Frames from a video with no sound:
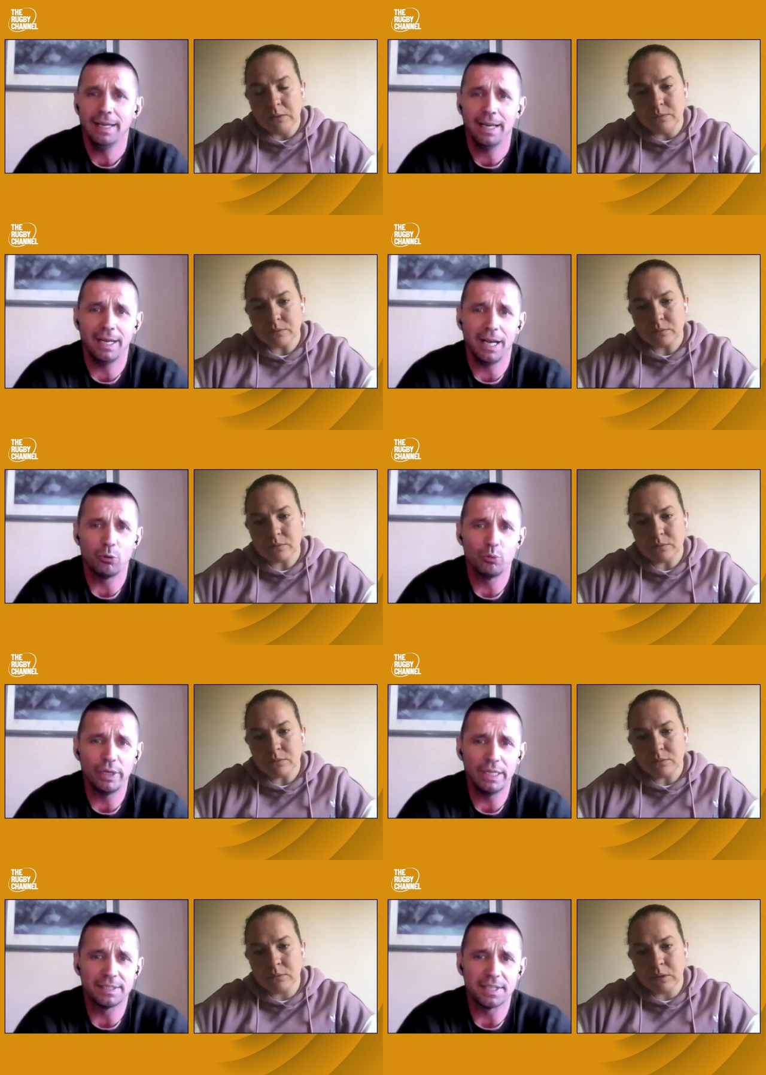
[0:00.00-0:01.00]
Speaker 1: uh, a
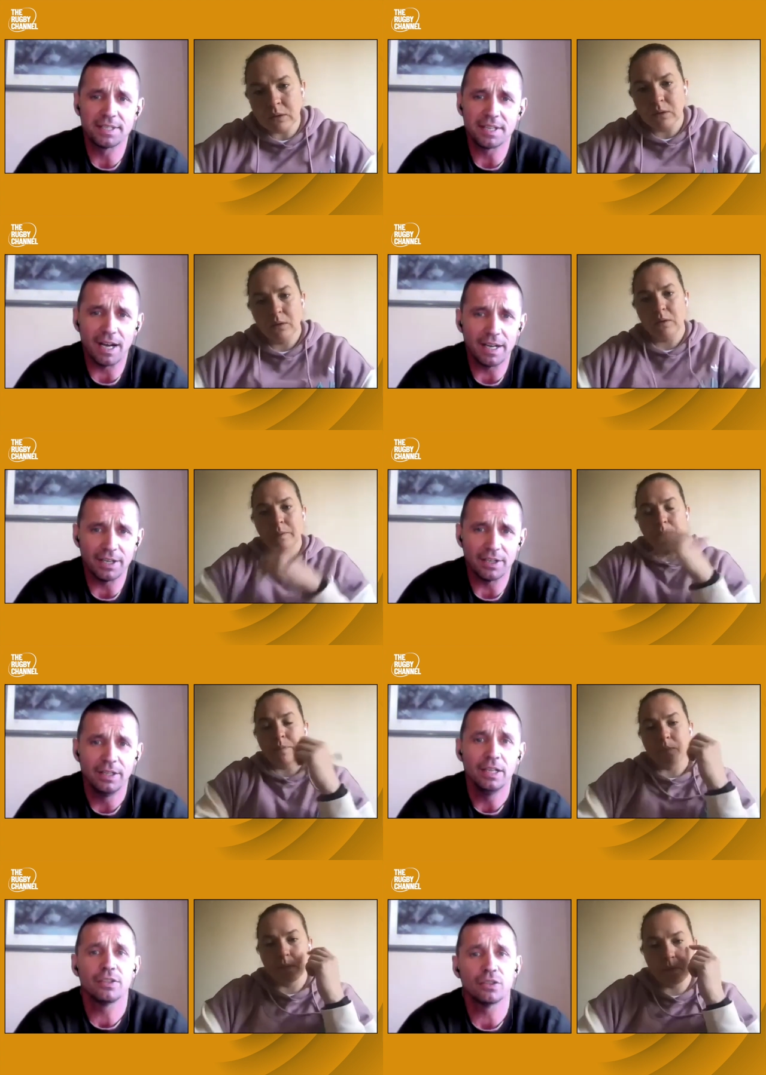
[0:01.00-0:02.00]
real desire.
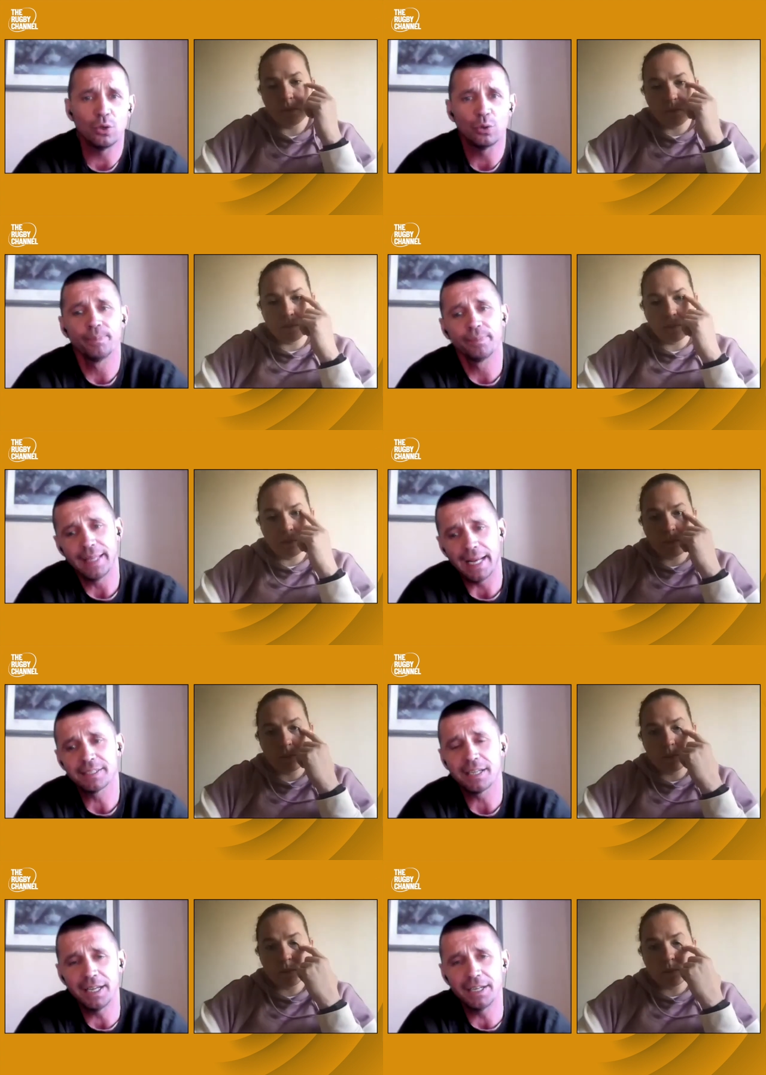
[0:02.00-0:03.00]
So that's
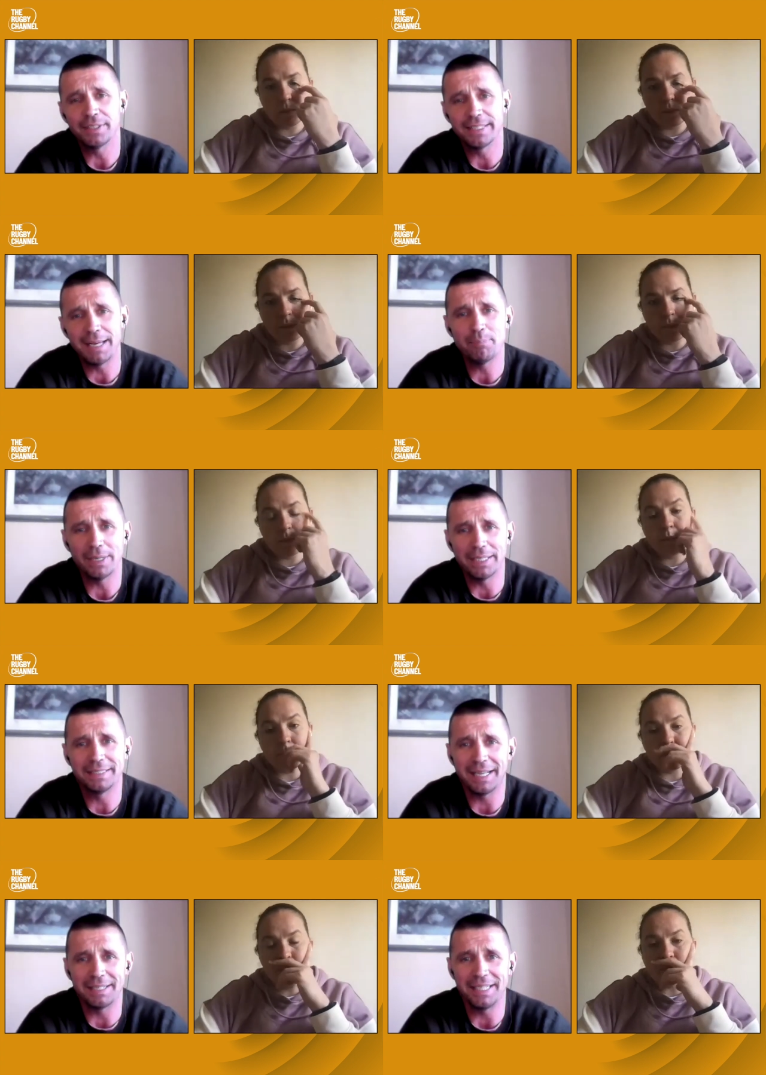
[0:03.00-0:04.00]
kind of a template that